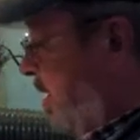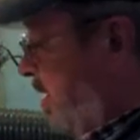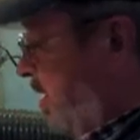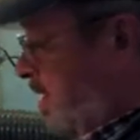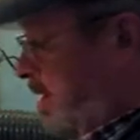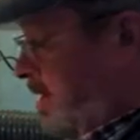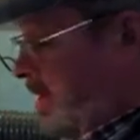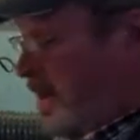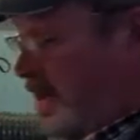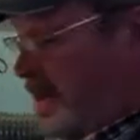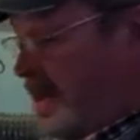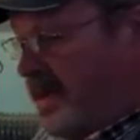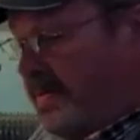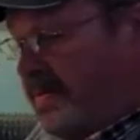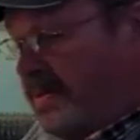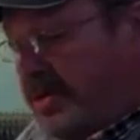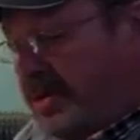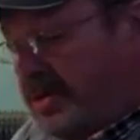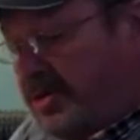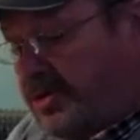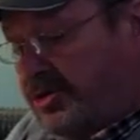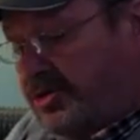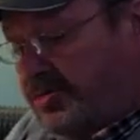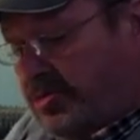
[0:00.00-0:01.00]
and I have
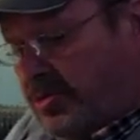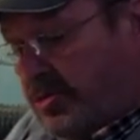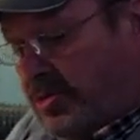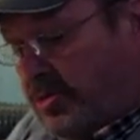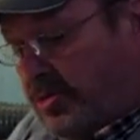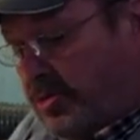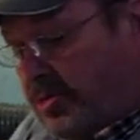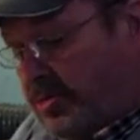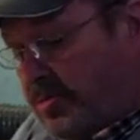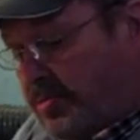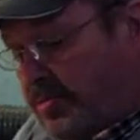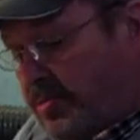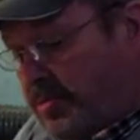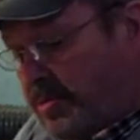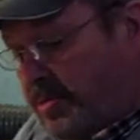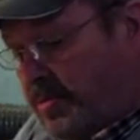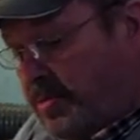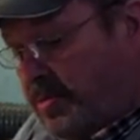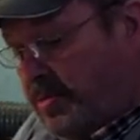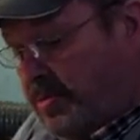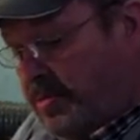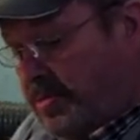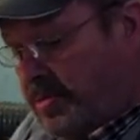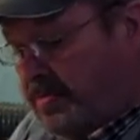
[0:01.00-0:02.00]
here a small
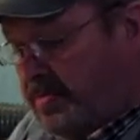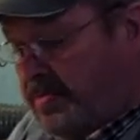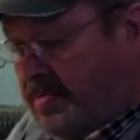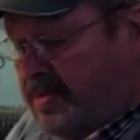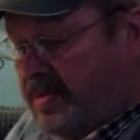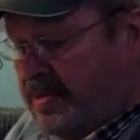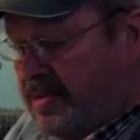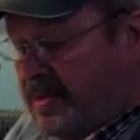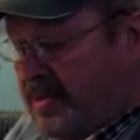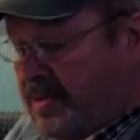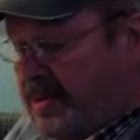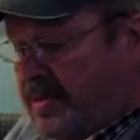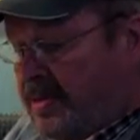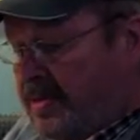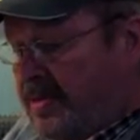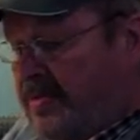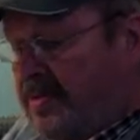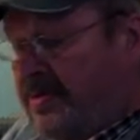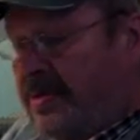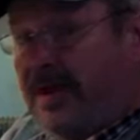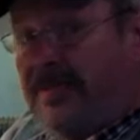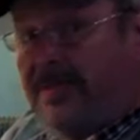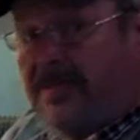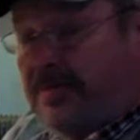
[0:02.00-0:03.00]

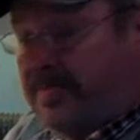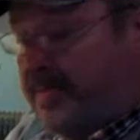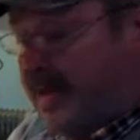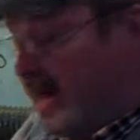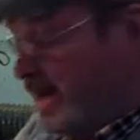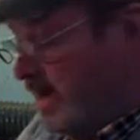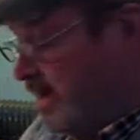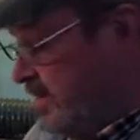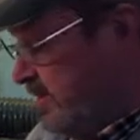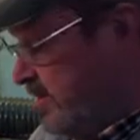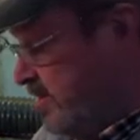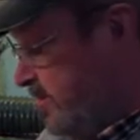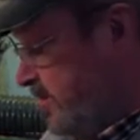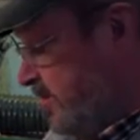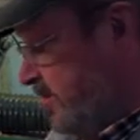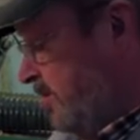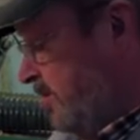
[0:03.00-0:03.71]
rubber band,